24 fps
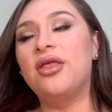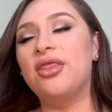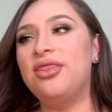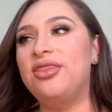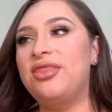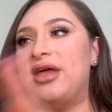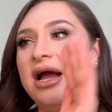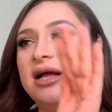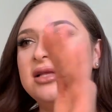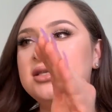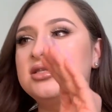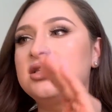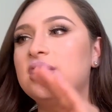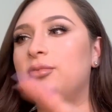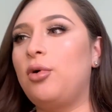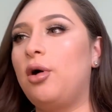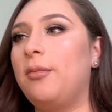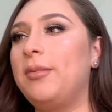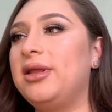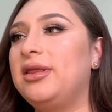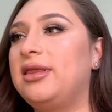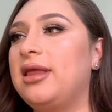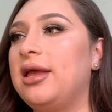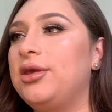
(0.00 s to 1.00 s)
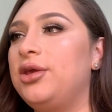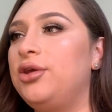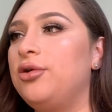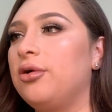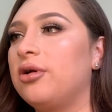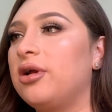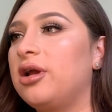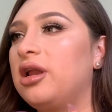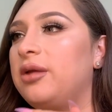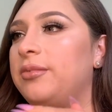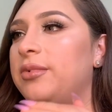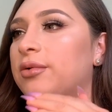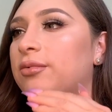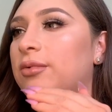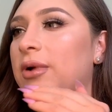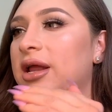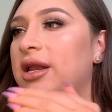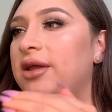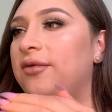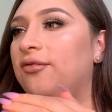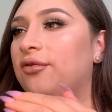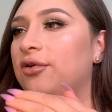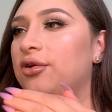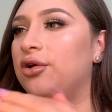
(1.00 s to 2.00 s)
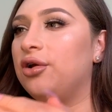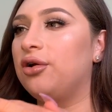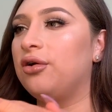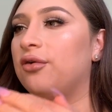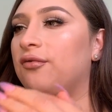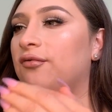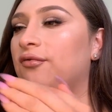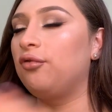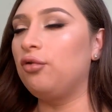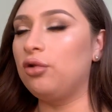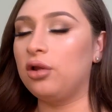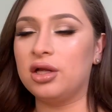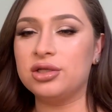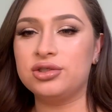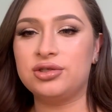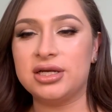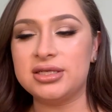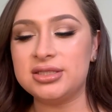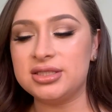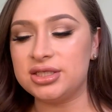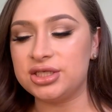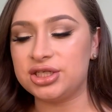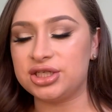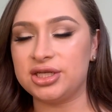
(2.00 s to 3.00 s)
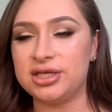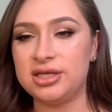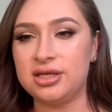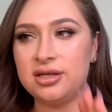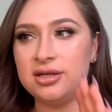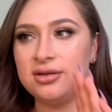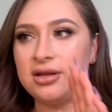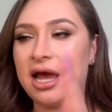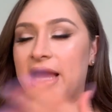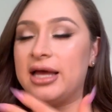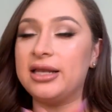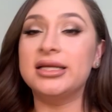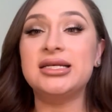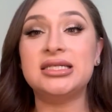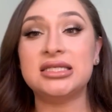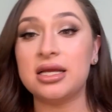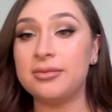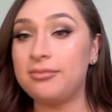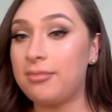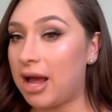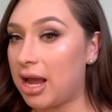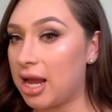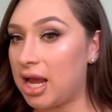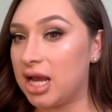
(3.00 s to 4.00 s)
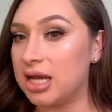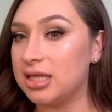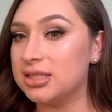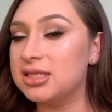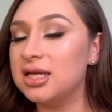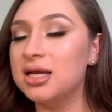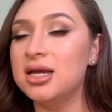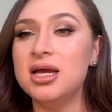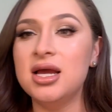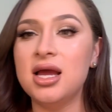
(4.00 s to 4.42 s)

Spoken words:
that's the moment that you're gonna be ready for your full-on transition, at least in my eyes.